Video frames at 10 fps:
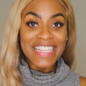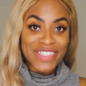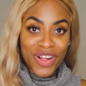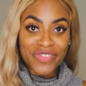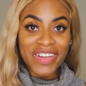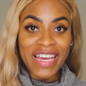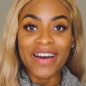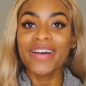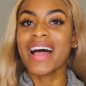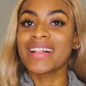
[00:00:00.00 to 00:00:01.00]
That's all for
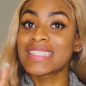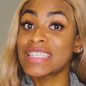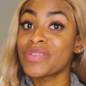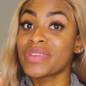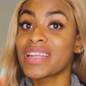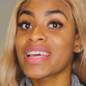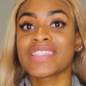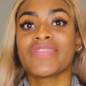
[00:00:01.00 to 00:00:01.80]
now. I'll see you in the next